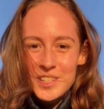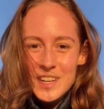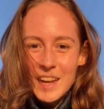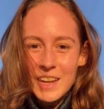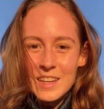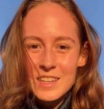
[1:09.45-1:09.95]

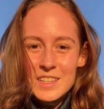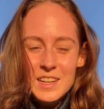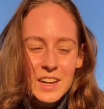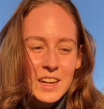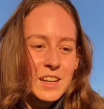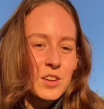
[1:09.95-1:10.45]
and
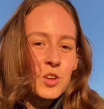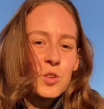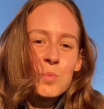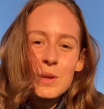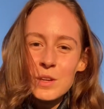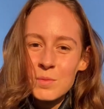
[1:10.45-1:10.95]
it could
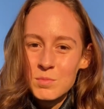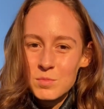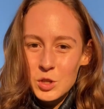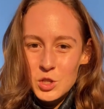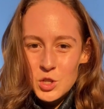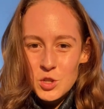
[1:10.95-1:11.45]
be
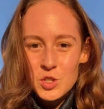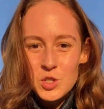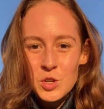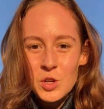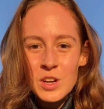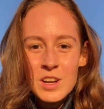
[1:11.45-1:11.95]
due to
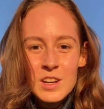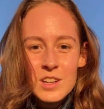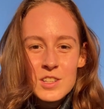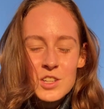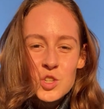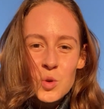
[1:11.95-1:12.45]

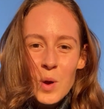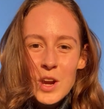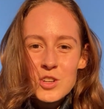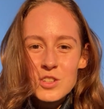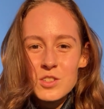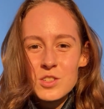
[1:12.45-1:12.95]

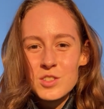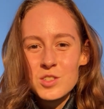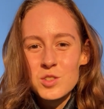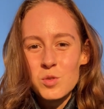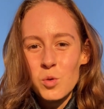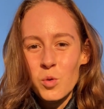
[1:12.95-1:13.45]
situations
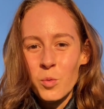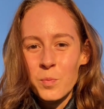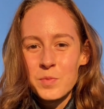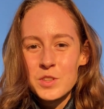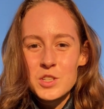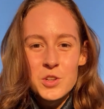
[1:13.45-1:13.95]
or
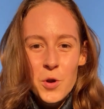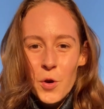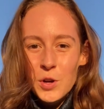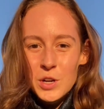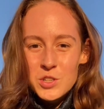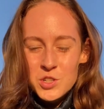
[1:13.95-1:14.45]

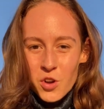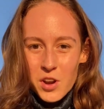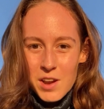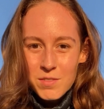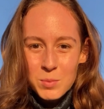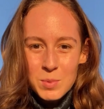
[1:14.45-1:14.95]
scenarios not
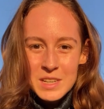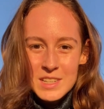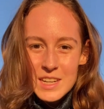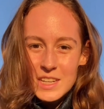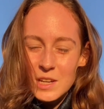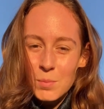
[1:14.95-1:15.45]
having been set
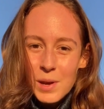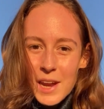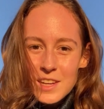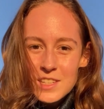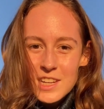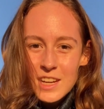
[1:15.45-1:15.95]
in place
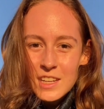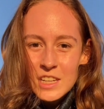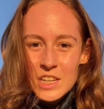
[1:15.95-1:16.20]
yet,